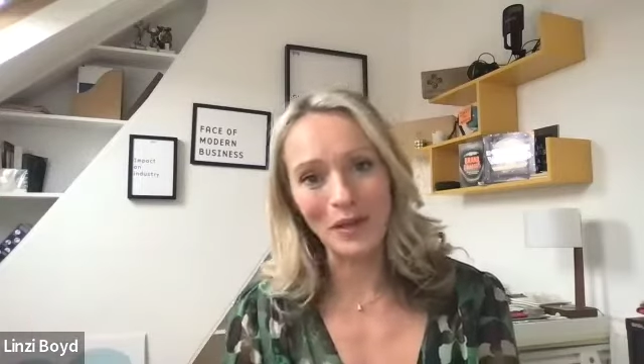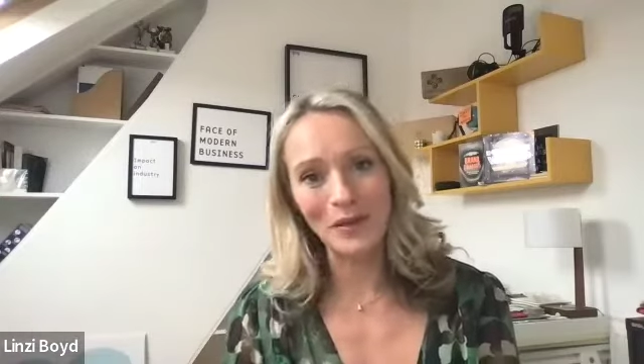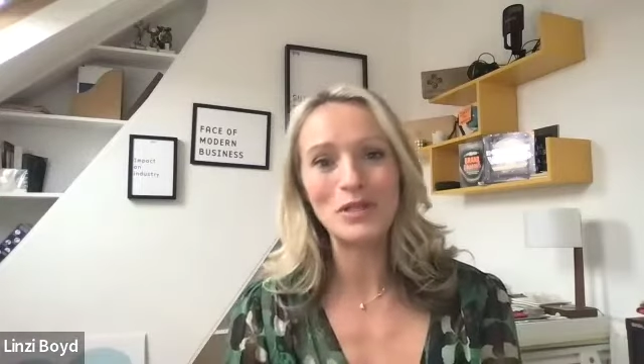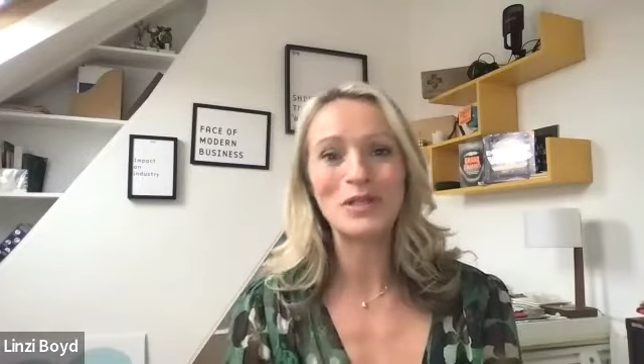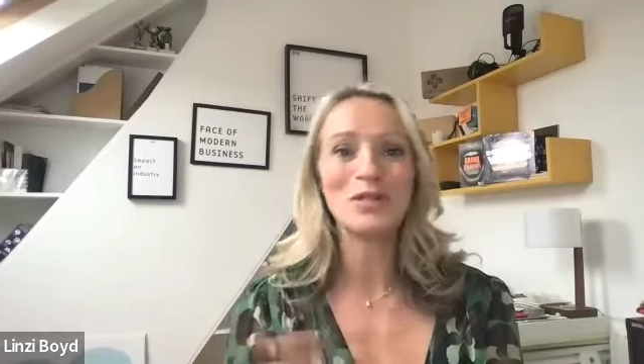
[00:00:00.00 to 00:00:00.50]

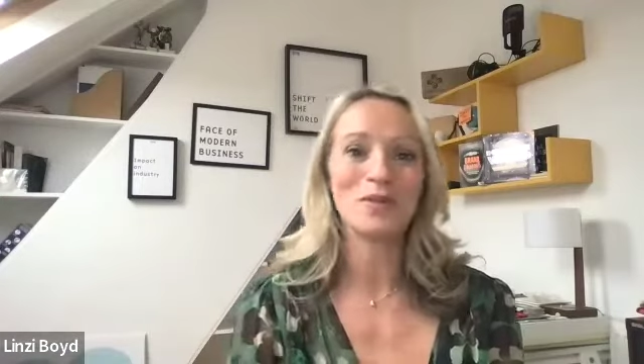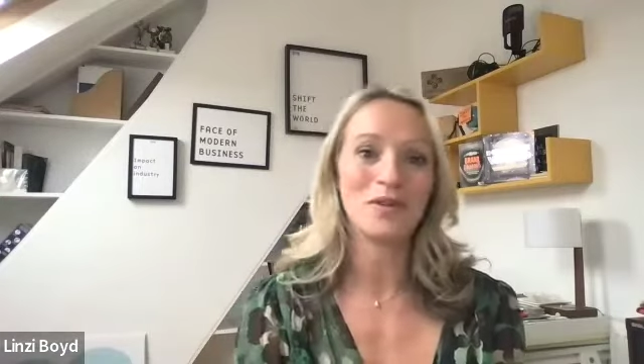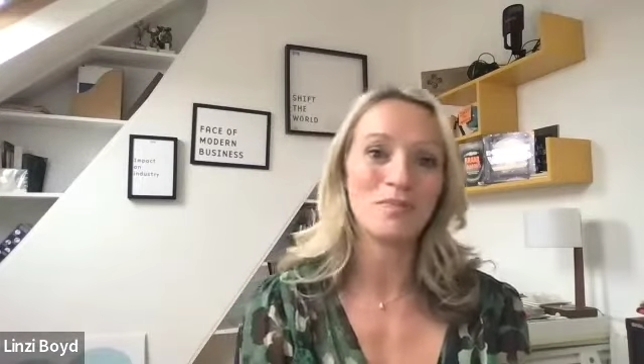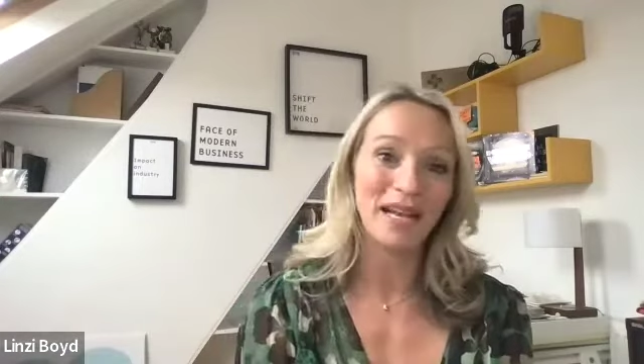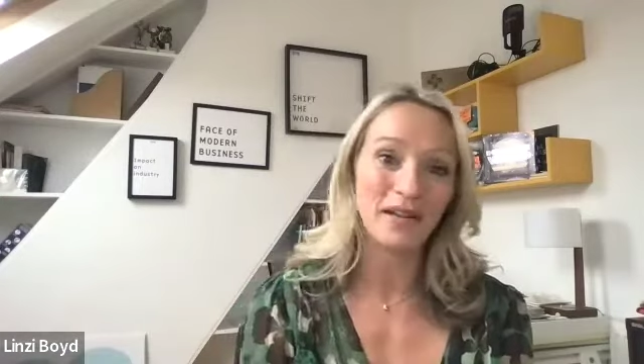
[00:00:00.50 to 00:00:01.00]
oceans
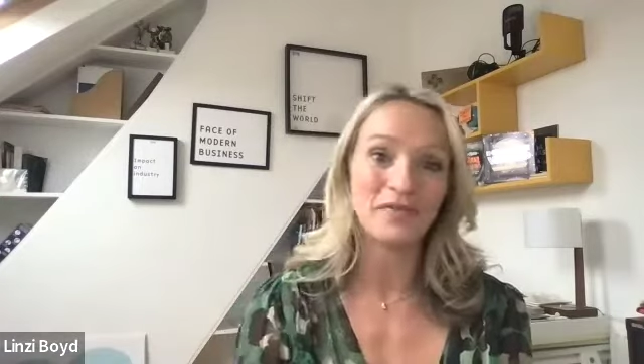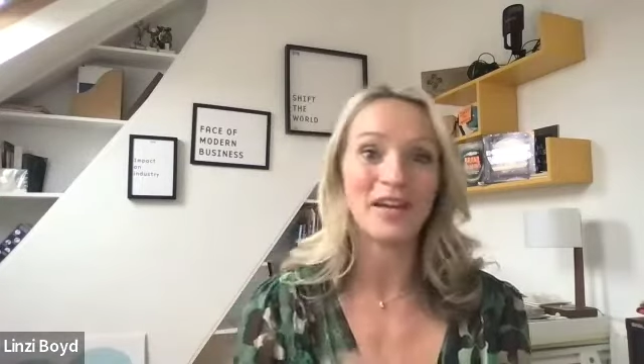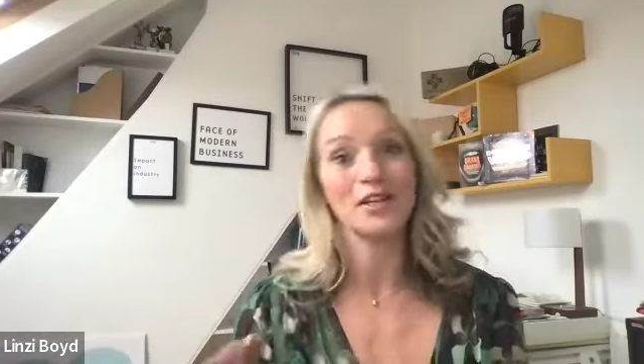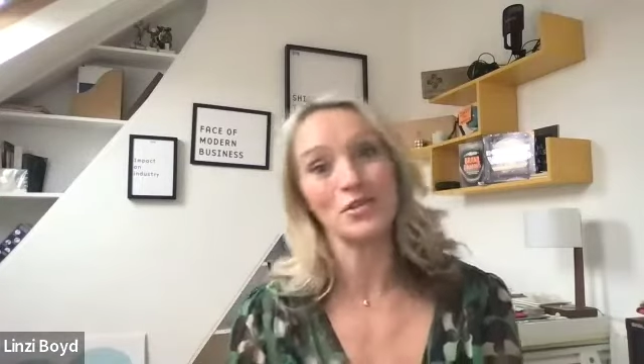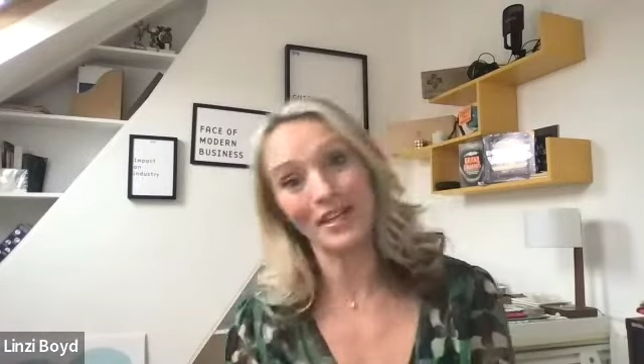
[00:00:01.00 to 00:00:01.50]
with
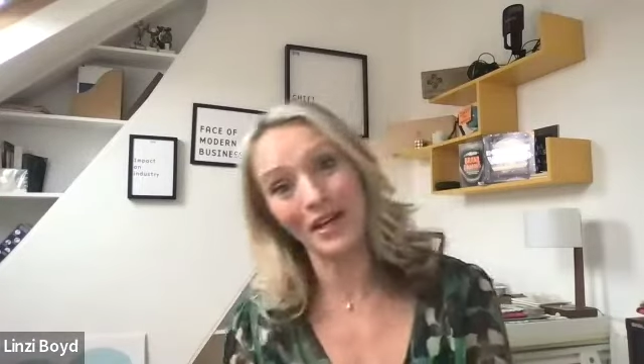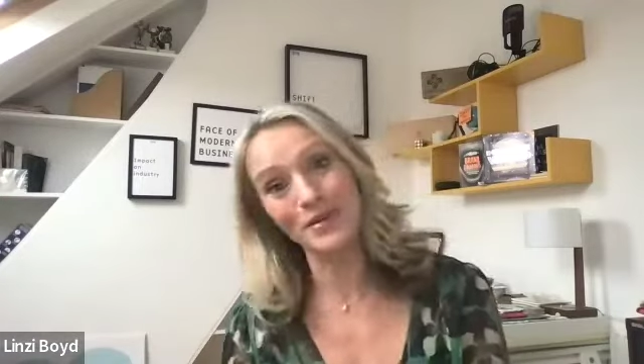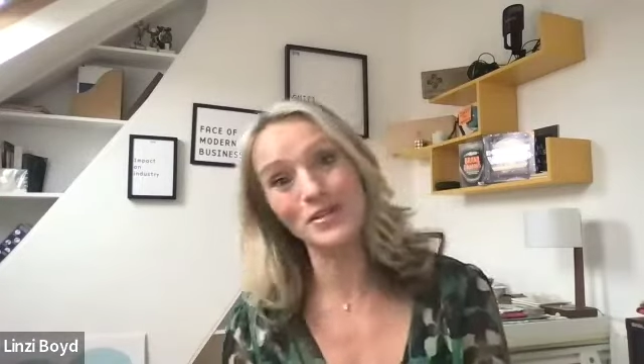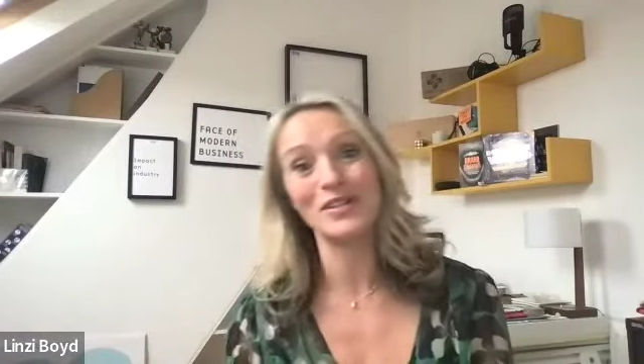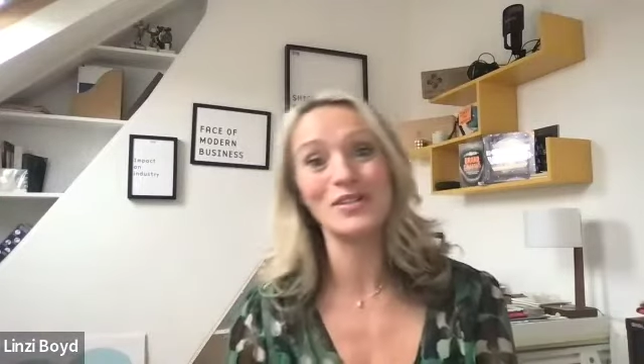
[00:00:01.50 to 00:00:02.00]
manufacturing,
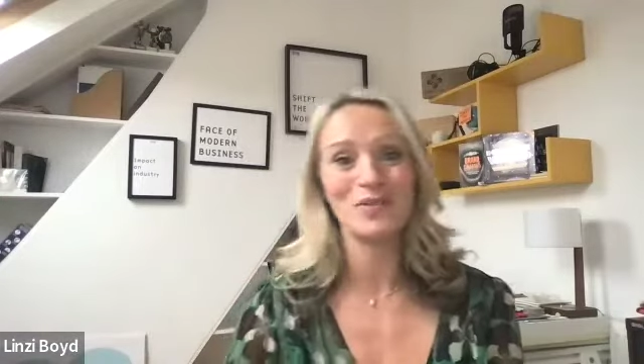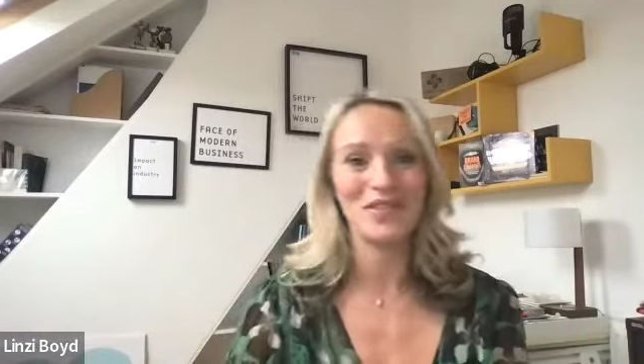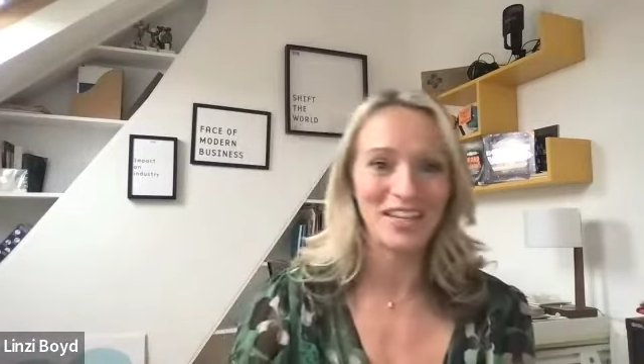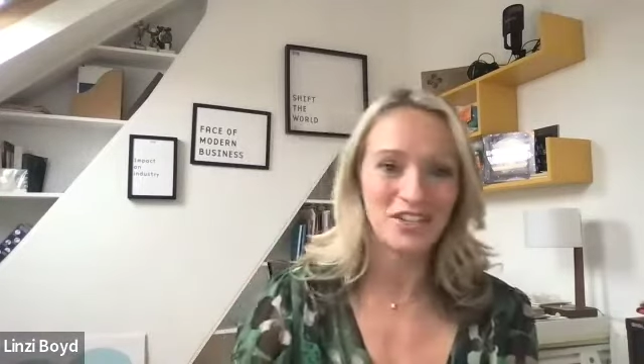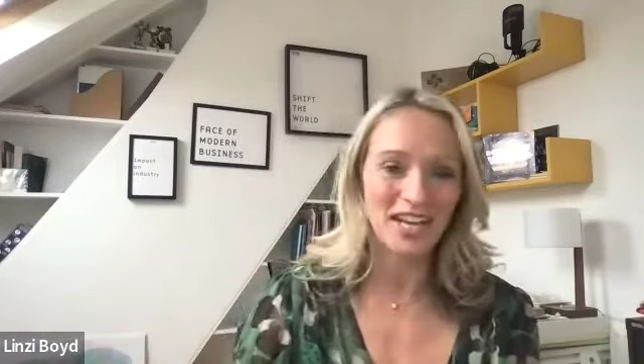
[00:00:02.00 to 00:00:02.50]
oceans with
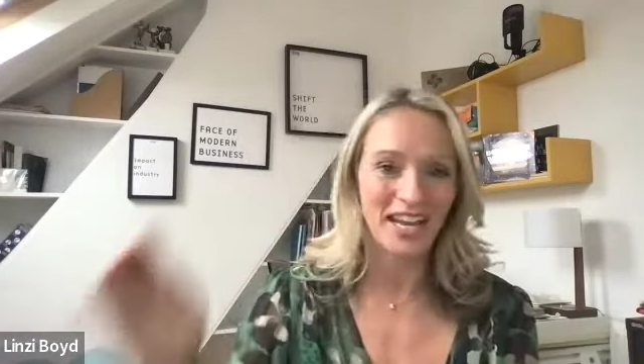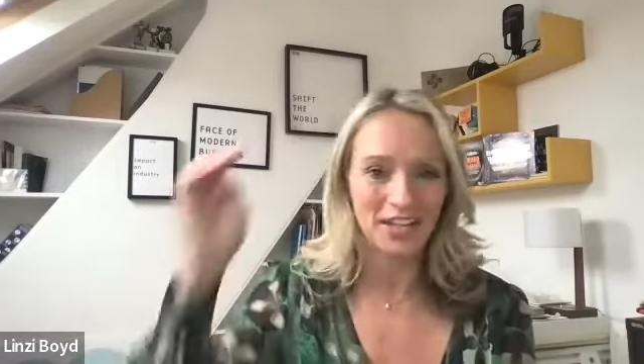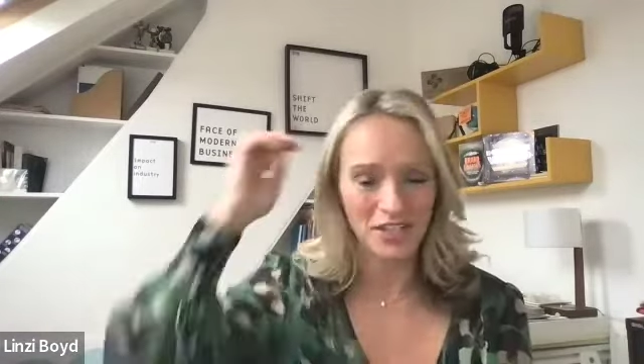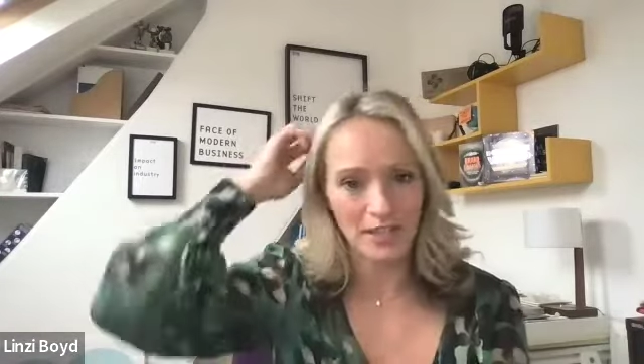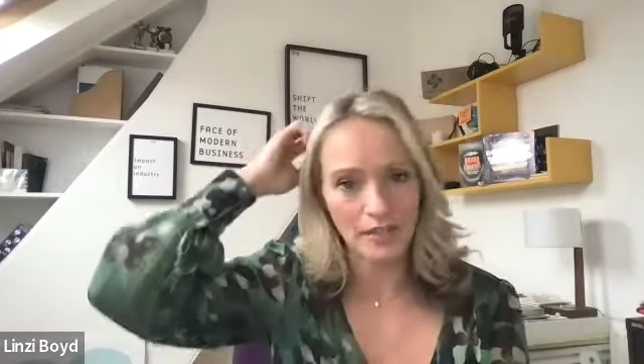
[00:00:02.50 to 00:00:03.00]

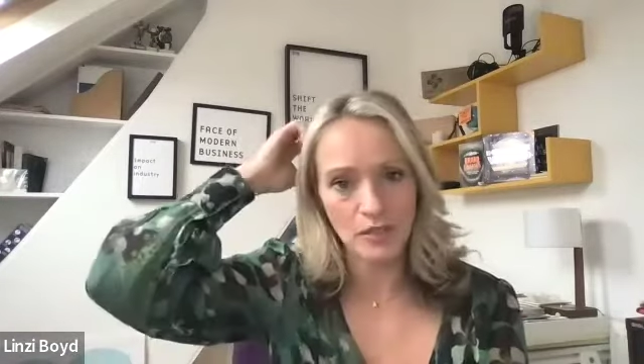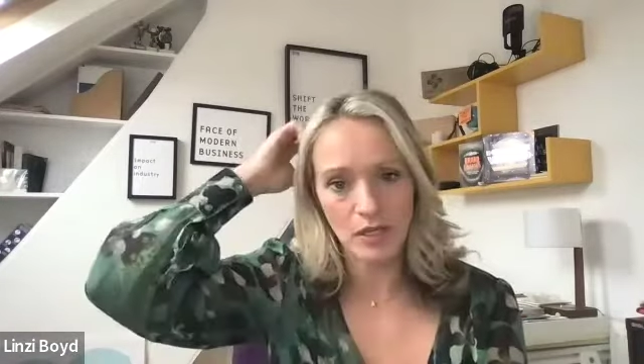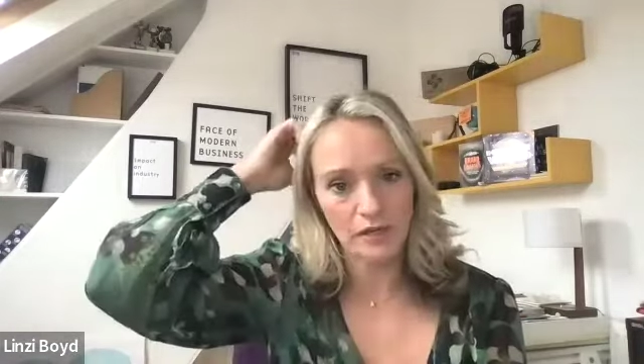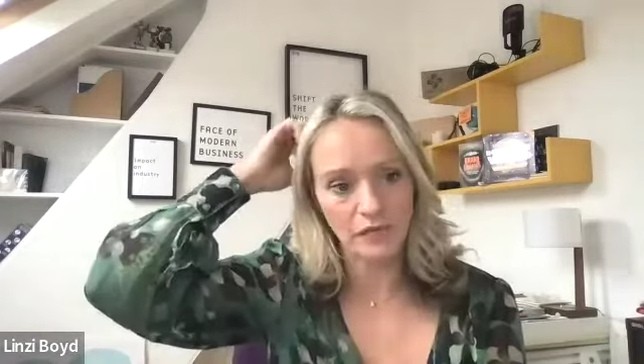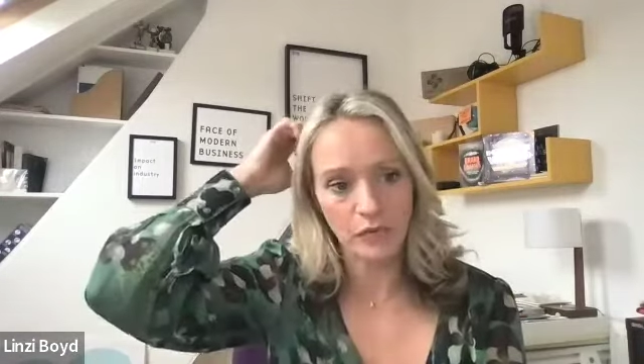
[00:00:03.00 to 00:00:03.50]
education, and
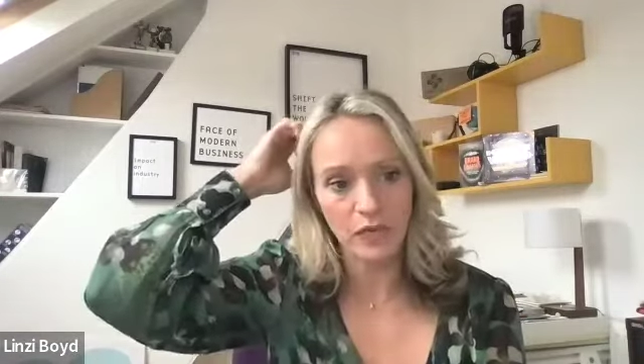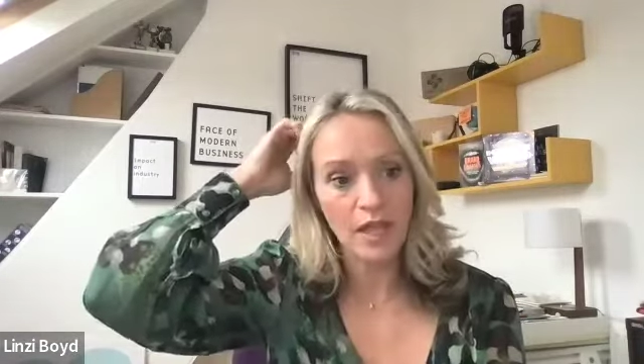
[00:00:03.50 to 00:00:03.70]
so forth.